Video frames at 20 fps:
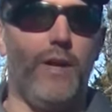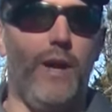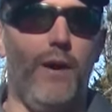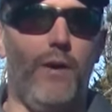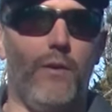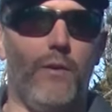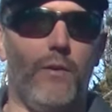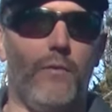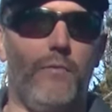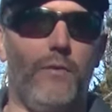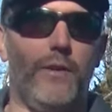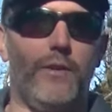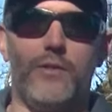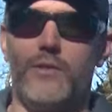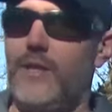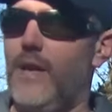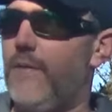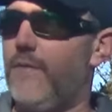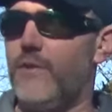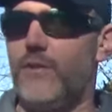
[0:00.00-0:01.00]
out or if I
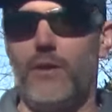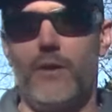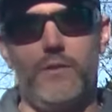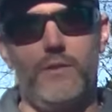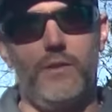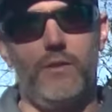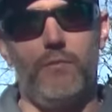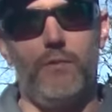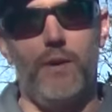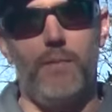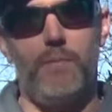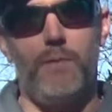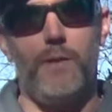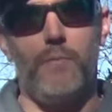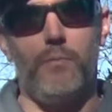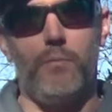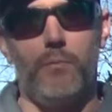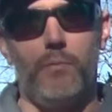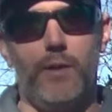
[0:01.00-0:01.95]
just haven't talked to the right people.